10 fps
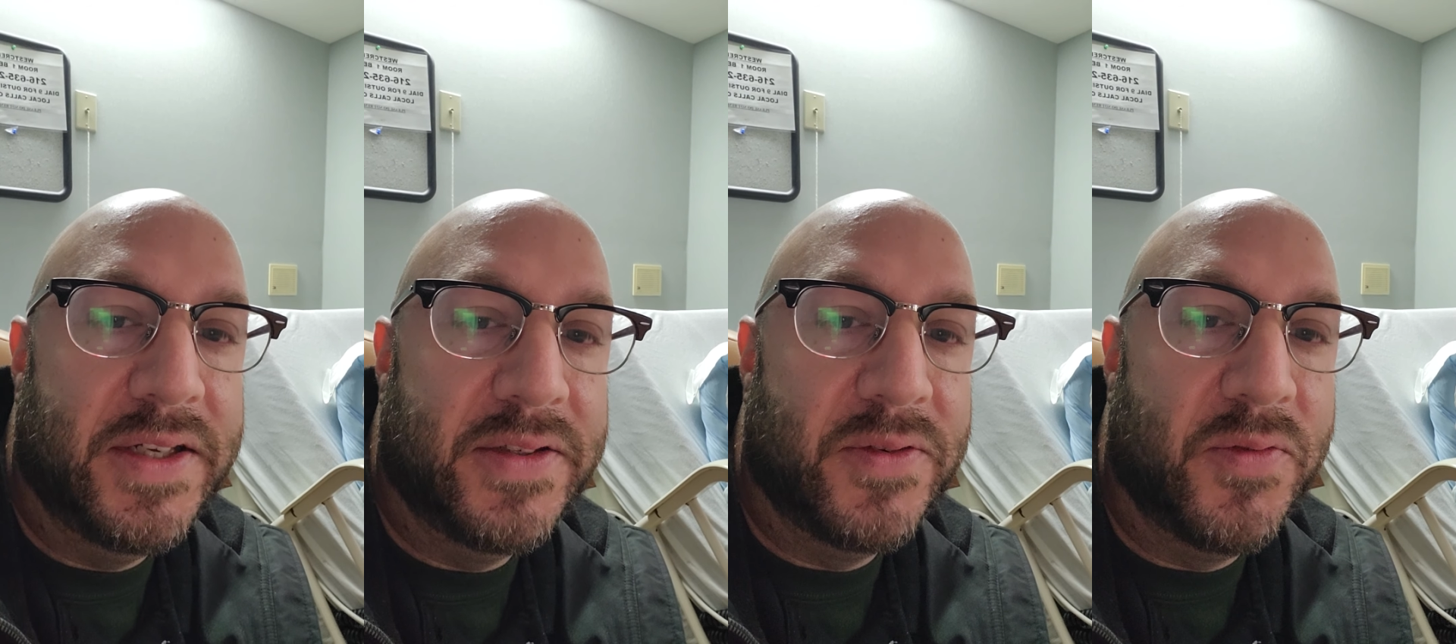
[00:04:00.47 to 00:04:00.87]

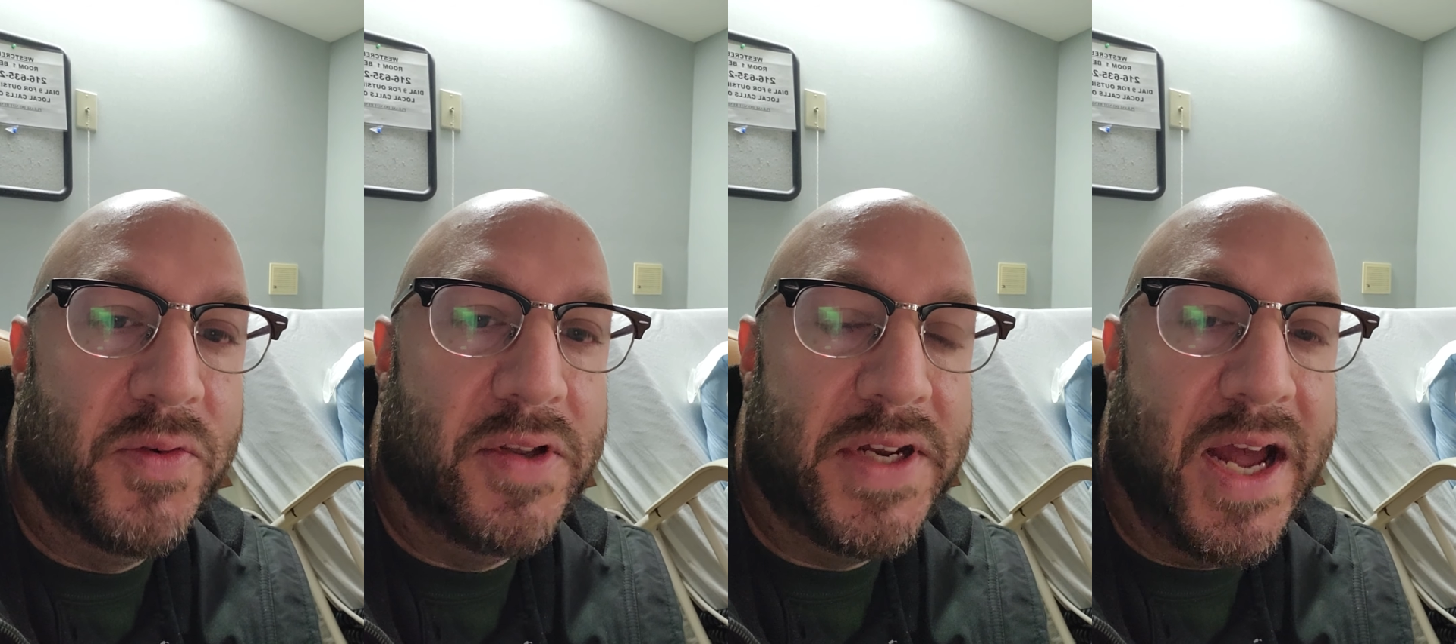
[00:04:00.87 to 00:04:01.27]
person is
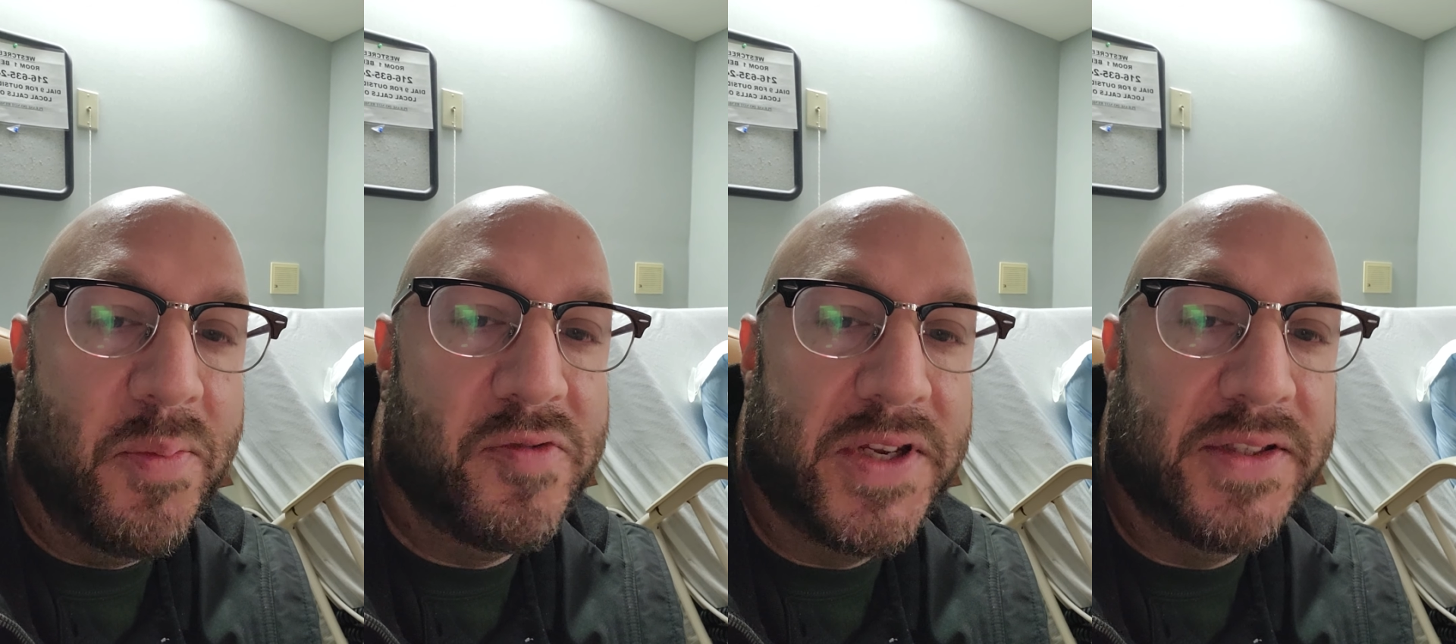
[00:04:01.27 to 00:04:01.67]
really
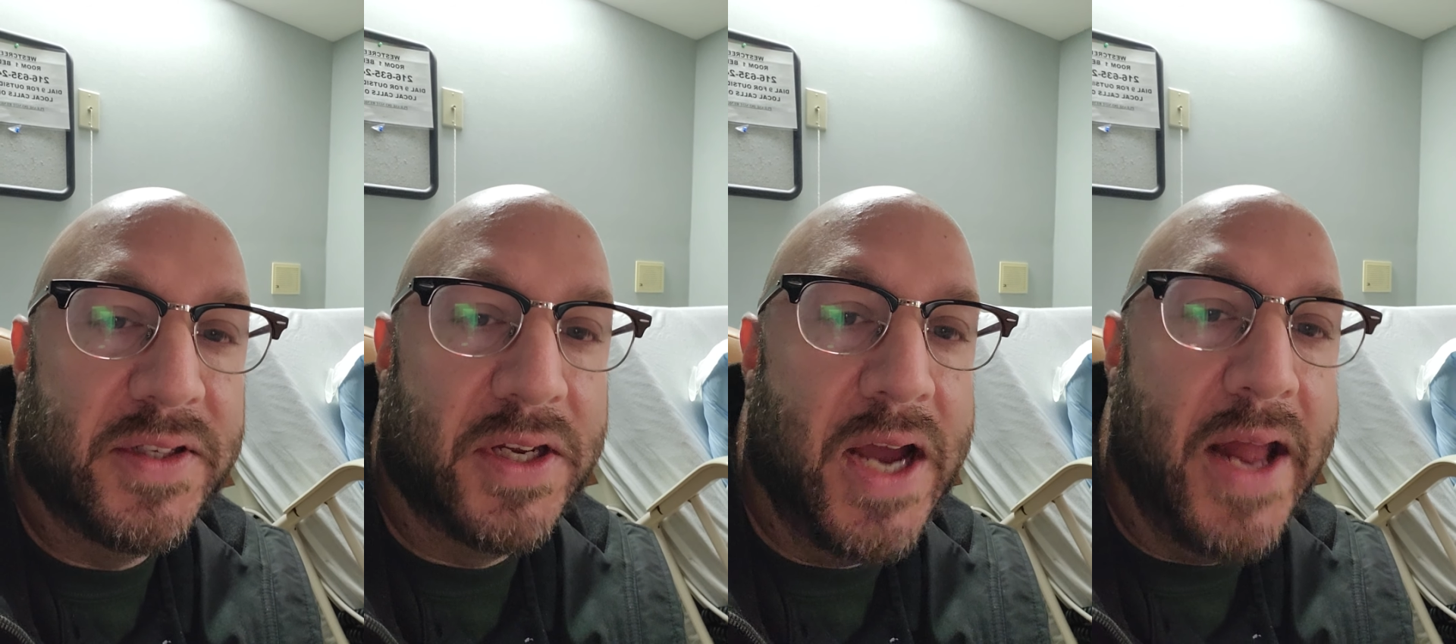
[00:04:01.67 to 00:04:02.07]
not
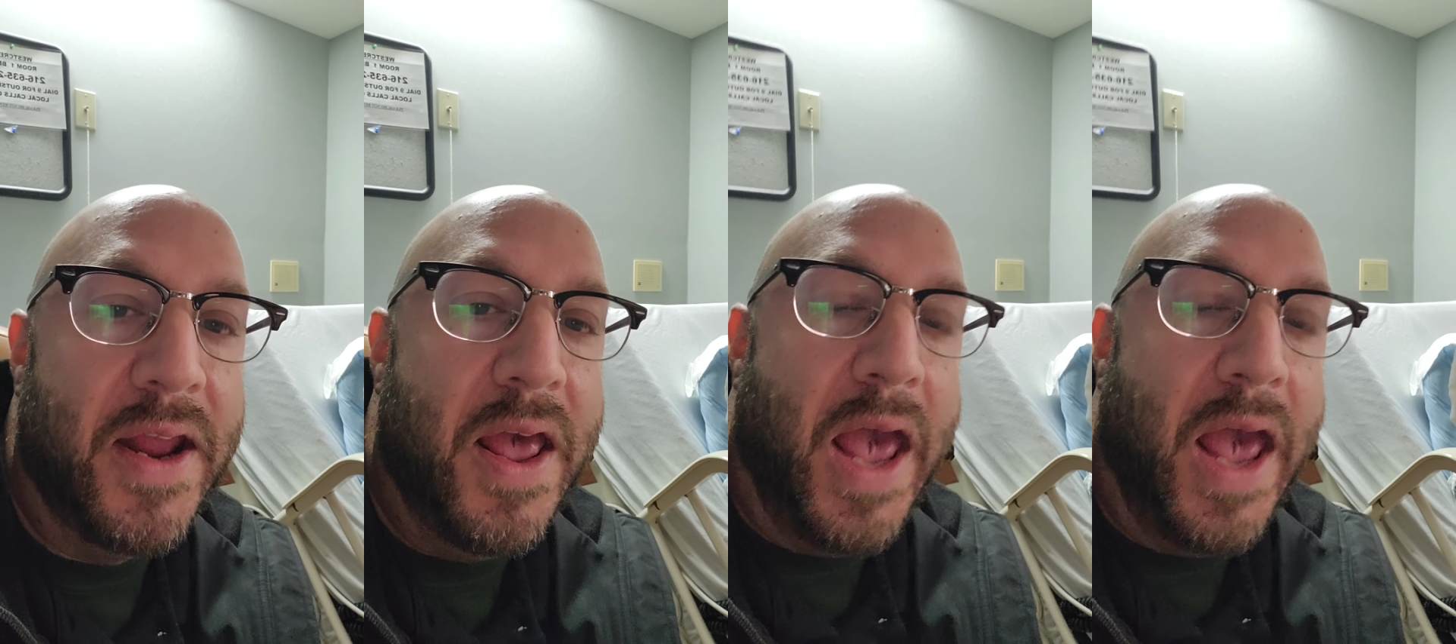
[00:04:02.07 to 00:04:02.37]
pleasing to God.